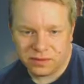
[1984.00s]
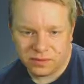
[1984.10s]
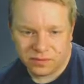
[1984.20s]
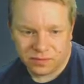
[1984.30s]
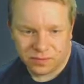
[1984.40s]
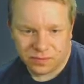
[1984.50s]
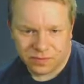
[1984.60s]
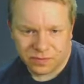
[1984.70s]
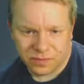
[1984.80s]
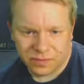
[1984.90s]

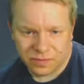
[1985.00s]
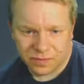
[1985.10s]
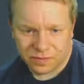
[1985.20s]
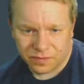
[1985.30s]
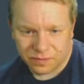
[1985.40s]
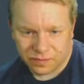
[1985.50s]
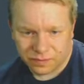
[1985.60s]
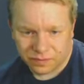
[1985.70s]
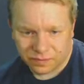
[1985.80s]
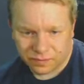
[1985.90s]

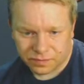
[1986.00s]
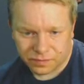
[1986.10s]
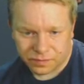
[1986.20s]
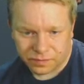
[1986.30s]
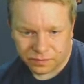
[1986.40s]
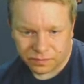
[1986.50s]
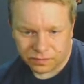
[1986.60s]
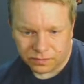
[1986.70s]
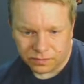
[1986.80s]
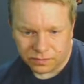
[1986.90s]

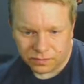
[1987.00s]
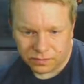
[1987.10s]
(no one is talking)